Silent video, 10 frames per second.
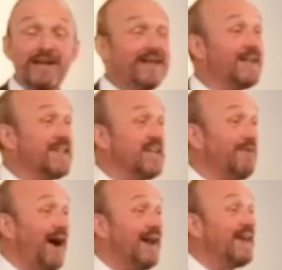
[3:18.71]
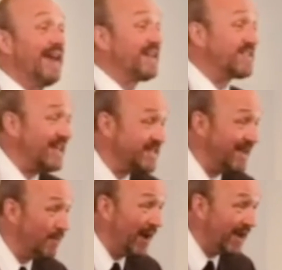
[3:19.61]
Can I tell you what? It's that
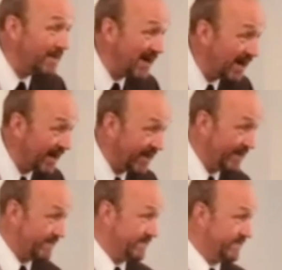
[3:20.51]
same way in America.